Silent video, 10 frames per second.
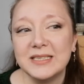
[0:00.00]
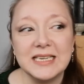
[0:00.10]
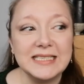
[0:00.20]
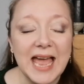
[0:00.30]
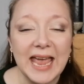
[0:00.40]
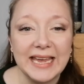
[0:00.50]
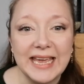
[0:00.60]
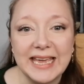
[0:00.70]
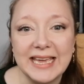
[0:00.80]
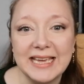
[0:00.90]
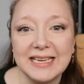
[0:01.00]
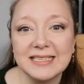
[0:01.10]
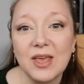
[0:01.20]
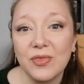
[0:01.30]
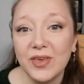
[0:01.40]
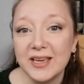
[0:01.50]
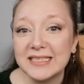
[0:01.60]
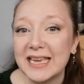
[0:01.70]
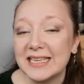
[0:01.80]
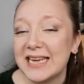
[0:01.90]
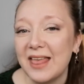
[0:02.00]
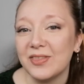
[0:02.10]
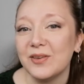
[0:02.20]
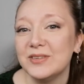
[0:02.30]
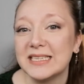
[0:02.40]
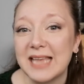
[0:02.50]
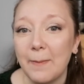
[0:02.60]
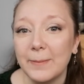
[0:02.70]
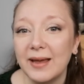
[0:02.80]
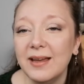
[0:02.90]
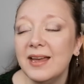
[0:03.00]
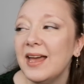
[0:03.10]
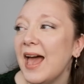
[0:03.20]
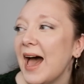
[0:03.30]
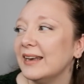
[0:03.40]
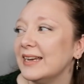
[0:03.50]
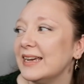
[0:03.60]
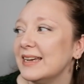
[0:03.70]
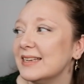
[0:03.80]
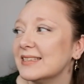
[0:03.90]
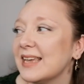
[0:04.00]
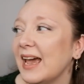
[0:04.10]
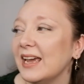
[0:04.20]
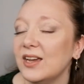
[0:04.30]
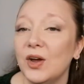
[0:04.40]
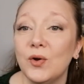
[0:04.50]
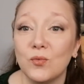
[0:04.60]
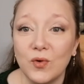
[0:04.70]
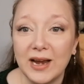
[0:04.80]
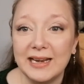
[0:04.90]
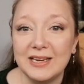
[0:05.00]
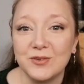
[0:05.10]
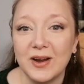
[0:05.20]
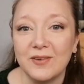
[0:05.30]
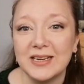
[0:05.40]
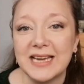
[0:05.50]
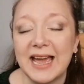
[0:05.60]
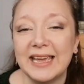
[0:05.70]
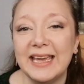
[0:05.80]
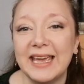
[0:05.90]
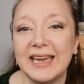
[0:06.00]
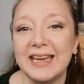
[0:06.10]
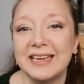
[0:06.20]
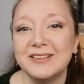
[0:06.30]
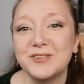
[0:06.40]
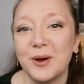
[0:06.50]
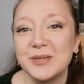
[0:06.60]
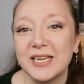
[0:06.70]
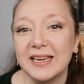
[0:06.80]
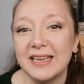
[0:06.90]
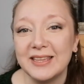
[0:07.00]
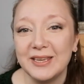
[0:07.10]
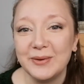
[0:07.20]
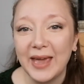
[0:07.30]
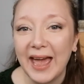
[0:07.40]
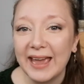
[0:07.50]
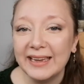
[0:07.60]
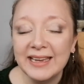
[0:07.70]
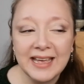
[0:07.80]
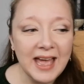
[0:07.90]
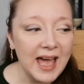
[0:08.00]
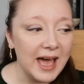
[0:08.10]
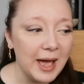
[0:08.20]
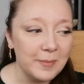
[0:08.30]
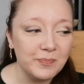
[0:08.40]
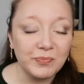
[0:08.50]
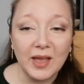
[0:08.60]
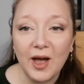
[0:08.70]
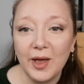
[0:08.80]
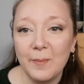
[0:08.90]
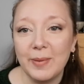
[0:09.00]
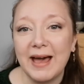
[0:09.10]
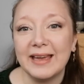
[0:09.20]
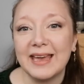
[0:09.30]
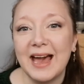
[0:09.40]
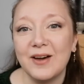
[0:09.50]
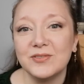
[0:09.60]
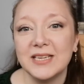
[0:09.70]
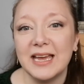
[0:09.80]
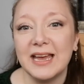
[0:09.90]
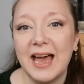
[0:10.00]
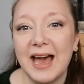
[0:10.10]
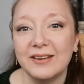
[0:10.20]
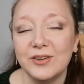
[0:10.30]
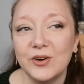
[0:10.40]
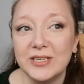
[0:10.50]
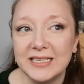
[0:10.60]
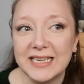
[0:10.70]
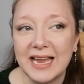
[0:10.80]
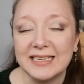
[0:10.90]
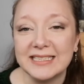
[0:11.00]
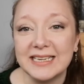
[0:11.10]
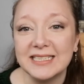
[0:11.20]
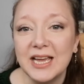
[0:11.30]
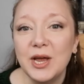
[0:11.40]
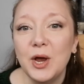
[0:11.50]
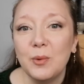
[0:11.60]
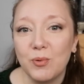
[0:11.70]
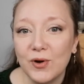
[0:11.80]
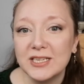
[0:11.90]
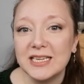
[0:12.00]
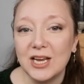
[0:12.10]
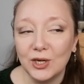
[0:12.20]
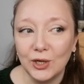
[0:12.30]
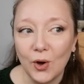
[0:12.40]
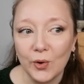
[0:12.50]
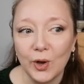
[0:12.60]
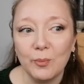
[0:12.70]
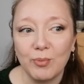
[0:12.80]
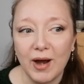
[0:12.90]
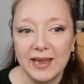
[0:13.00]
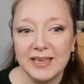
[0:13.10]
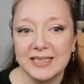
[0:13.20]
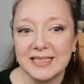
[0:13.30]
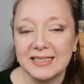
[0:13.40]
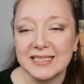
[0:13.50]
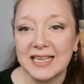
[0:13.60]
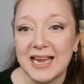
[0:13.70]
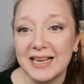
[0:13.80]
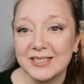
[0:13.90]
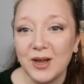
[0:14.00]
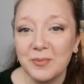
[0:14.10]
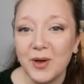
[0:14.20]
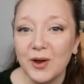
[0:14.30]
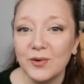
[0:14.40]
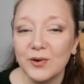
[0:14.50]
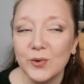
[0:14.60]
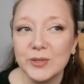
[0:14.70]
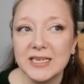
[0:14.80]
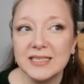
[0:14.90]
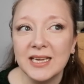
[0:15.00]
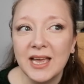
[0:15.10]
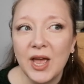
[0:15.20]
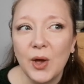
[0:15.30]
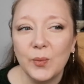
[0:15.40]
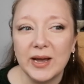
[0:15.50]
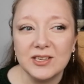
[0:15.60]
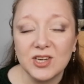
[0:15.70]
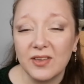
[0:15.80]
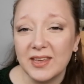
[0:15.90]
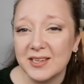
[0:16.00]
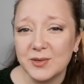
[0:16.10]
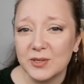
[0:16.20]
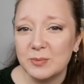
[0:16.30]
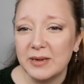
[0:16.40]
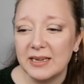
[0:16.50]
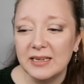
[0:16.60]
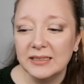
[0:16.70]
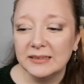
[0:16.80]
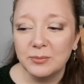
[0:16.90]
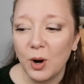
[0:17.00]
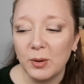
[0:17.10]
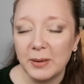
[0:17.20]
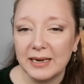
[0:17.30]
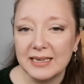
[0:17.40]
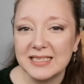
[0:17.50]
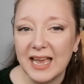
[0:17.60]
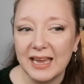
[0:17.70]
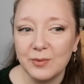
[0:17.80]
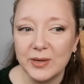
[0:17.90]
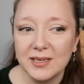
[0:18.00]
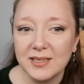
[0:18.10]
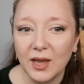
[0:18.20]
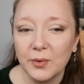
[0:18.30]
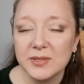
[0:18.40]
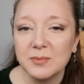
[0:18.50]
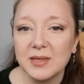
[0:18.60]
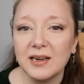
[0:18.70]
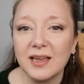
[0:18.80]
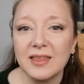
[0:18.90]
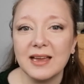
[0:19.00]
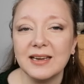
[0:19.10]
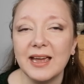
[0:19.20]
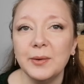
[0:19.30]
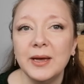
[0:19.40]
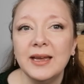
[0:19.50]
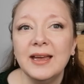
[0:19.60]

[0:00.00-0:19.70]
Today is Thursday the 10th of December and it is a really dreary day here in Shropshire in the UK. I am back after an unintended pretty long break since the last time that I recorded, which I think has got to be probably at least 8 weeks ago or something like that now.